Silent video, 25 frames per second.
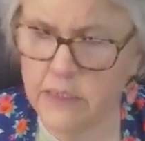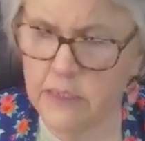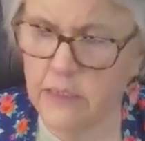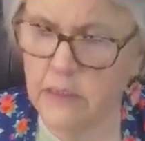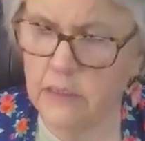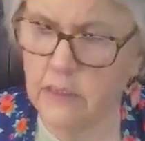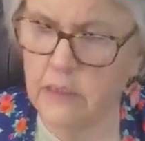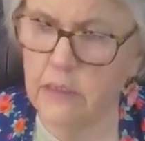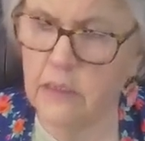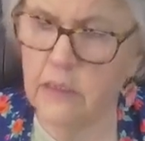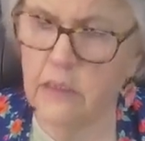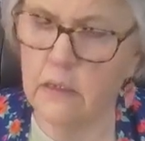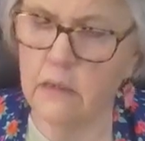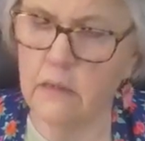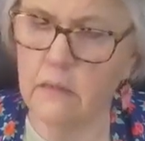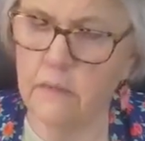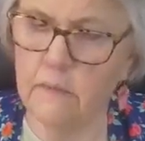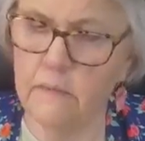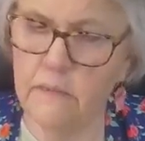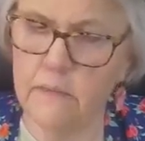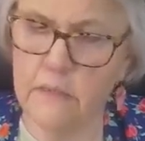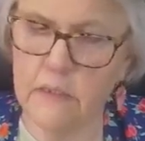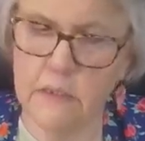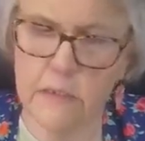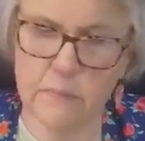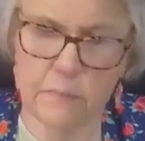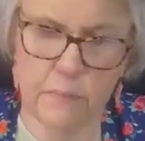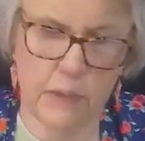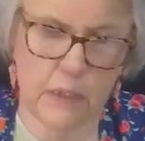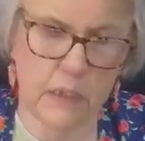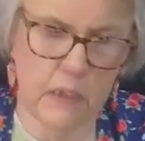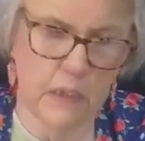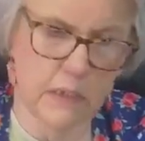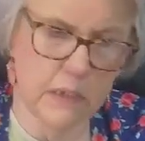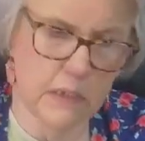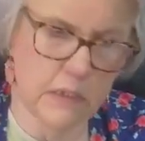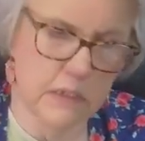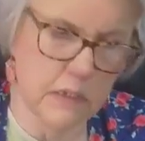I need it on this
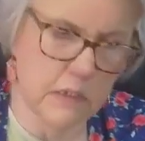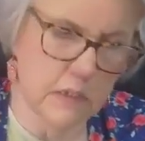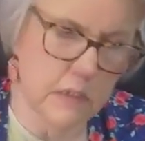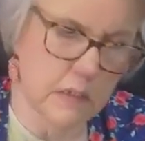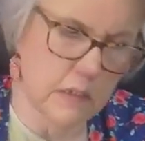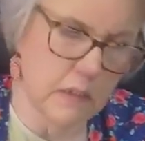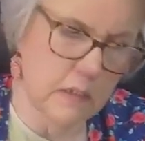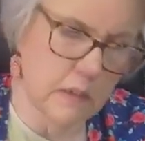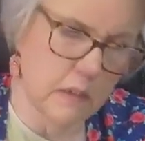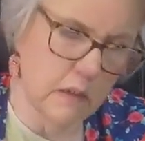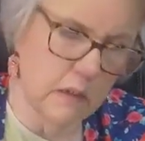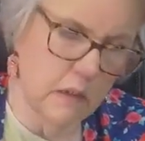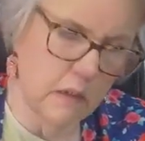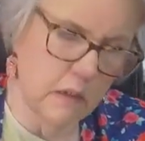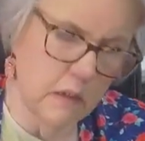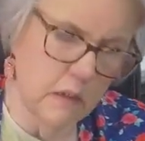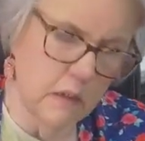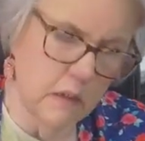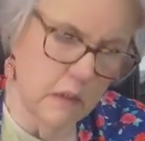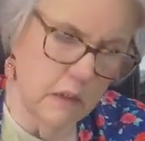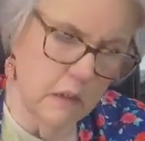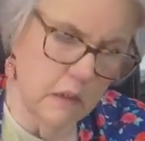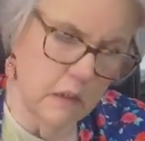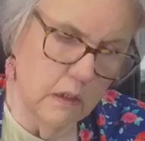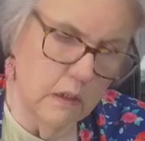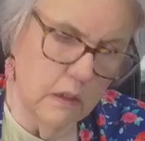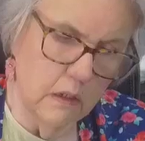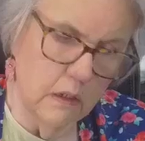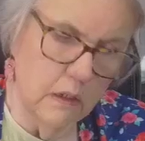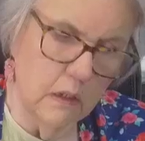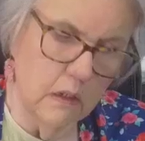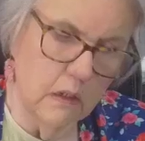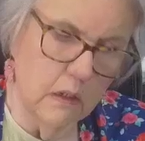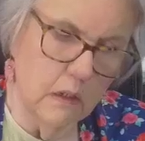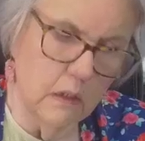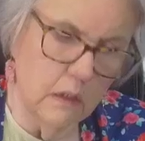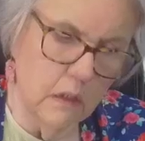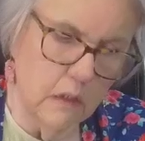piece.
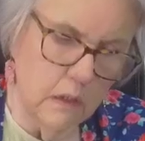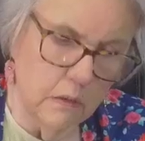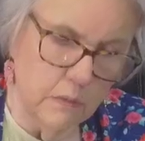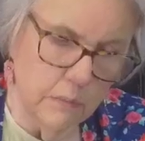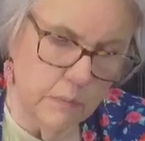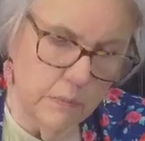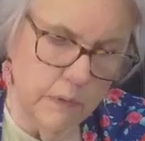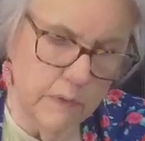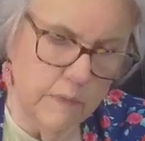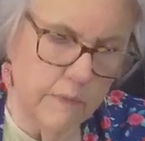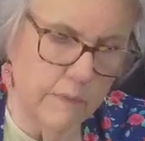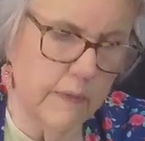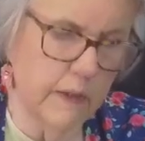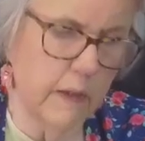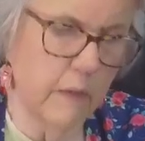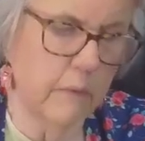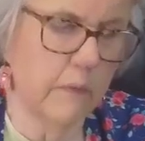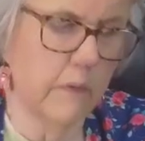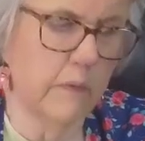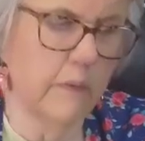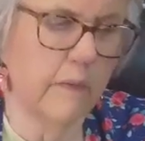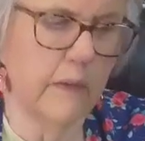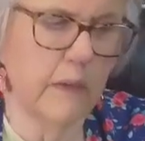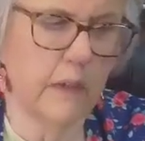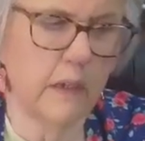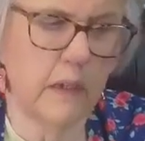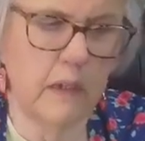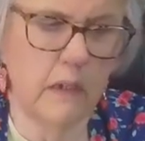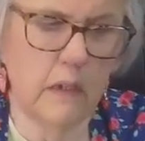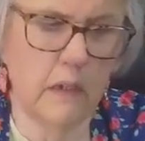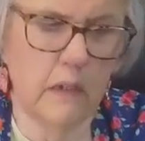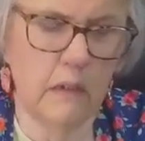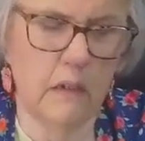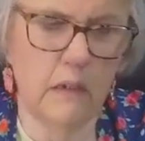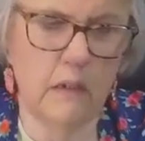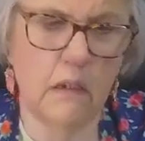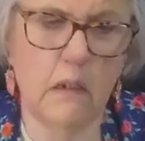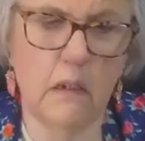Put that one
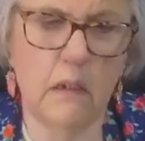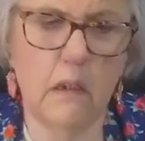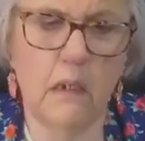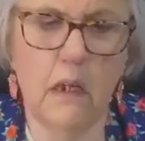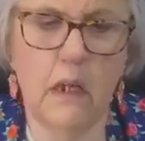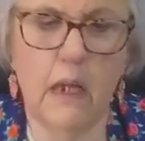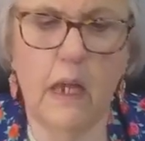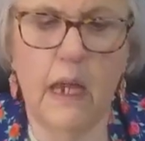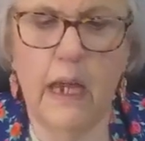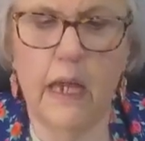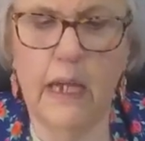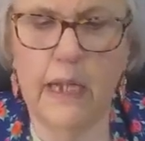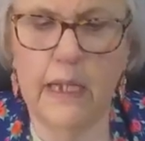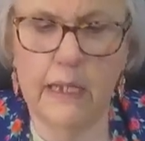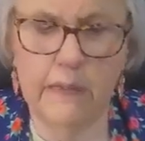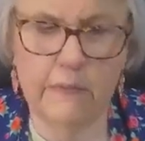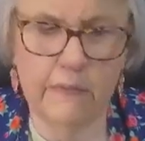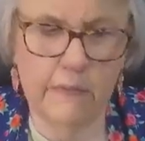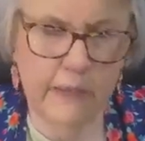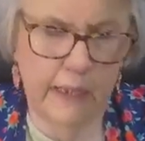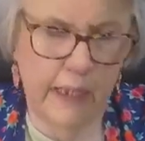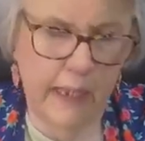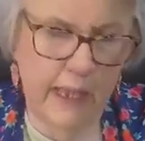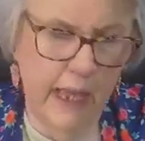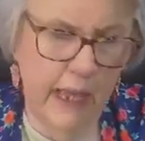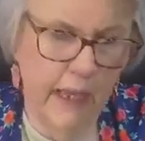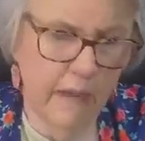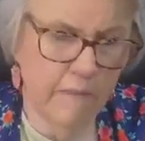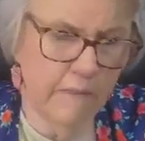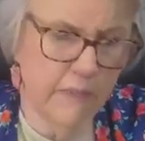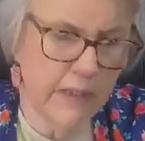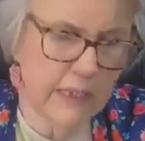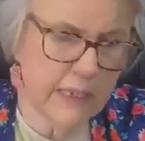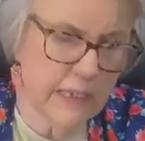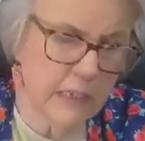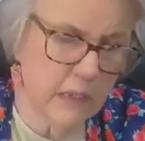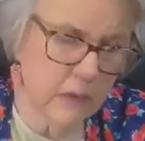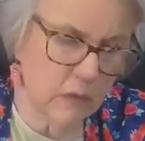there. And they have
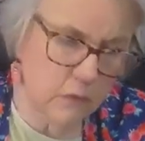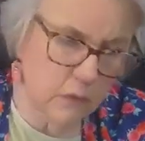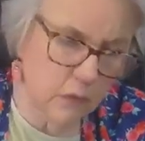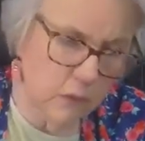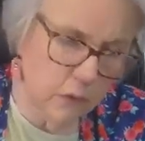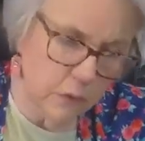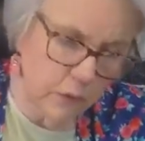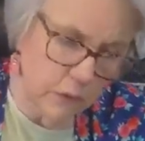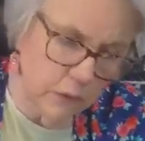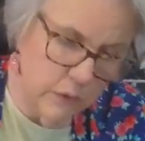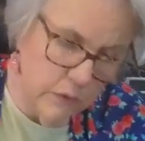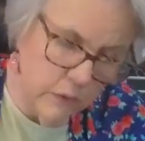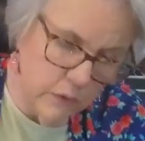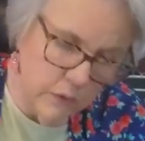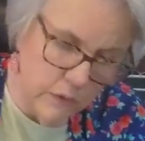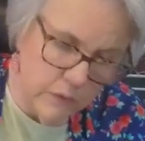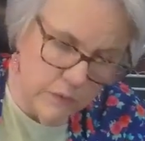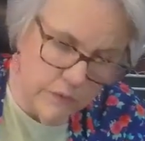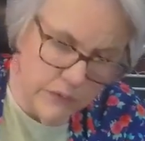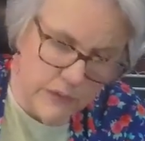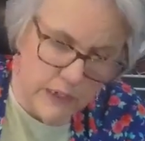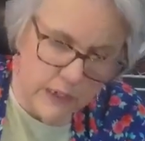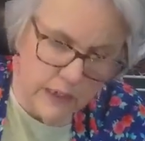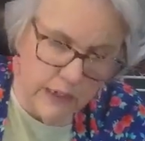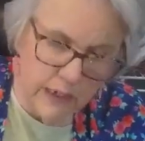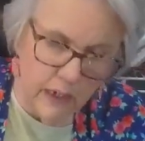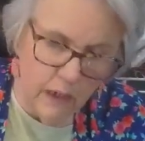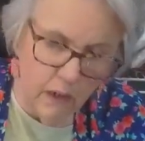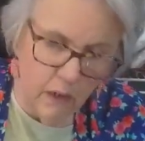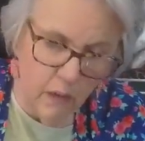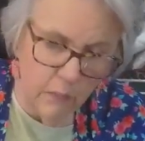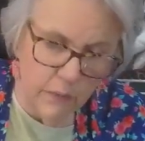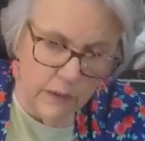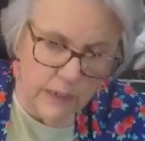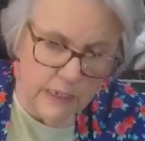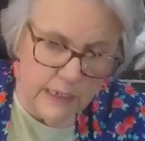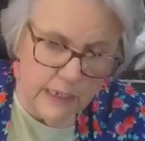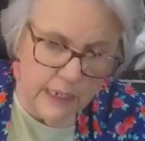these little grooves, and I
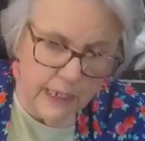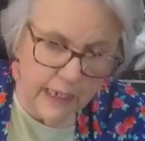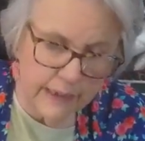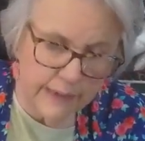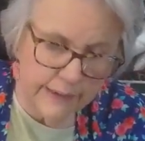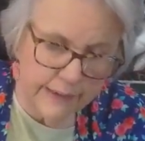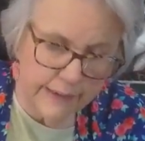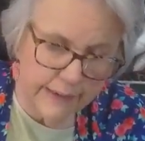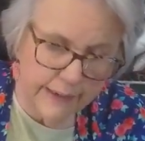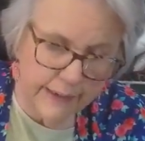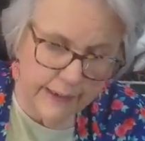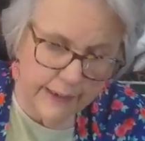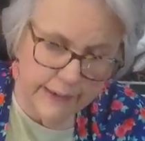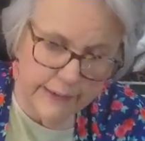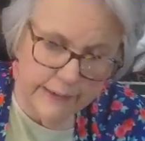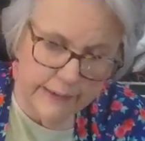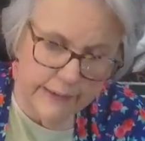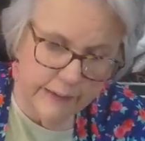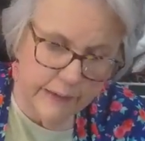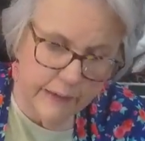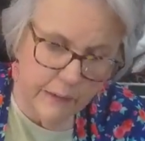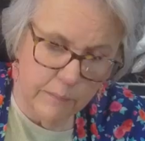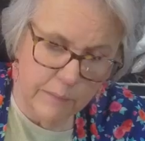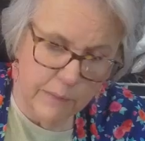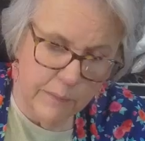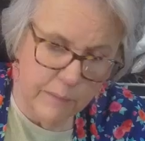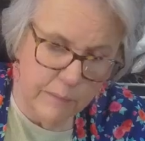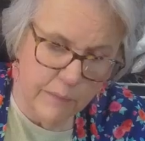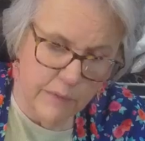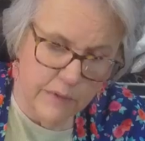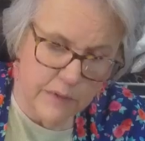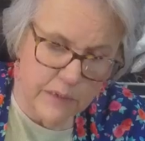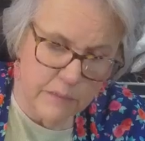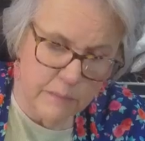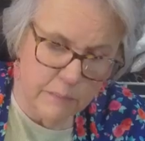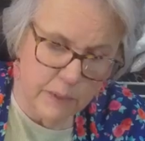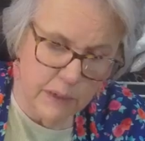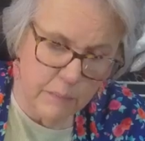always like to line it up. It
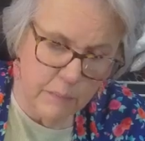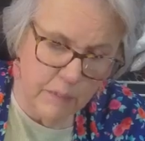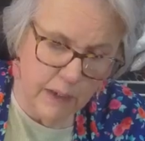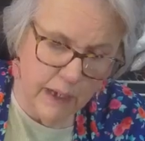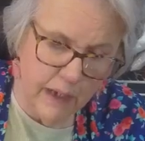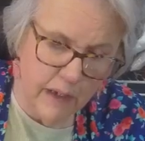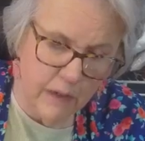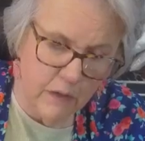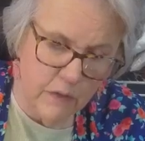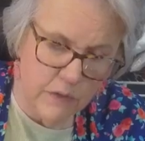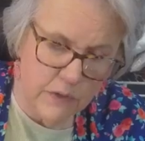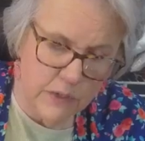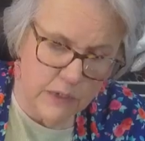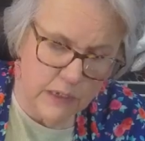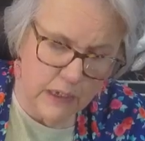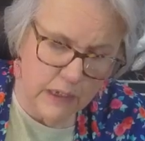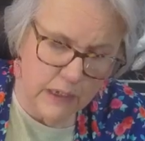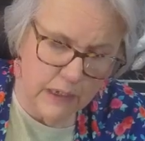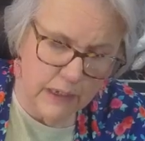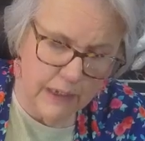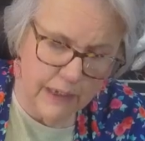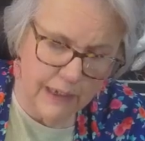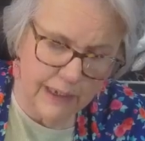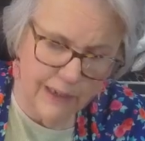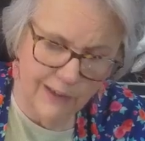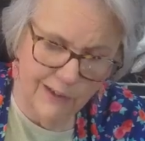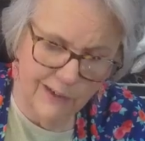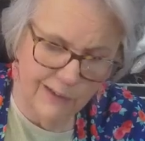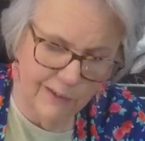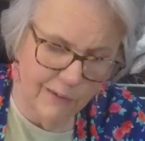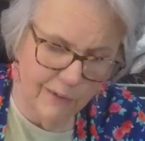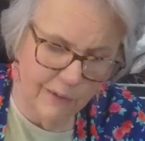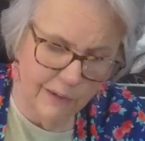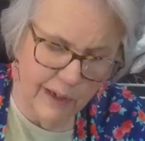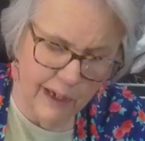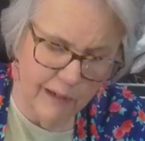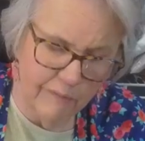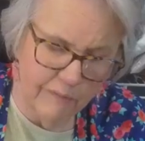must be my OCD. You
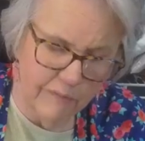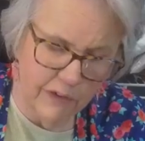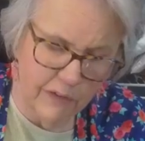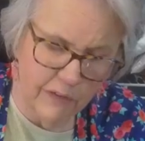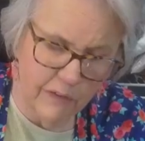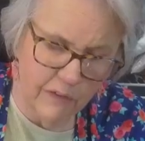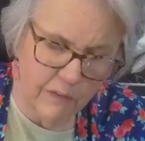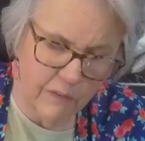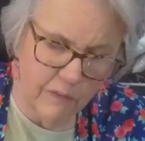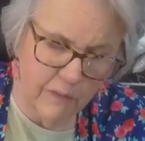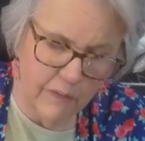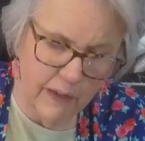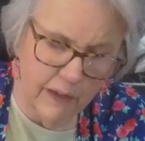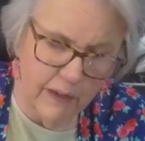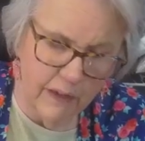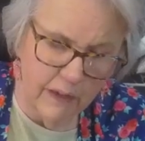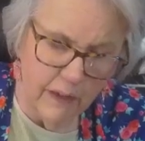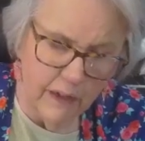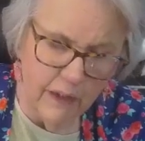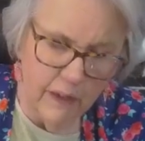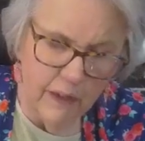don't have to do that.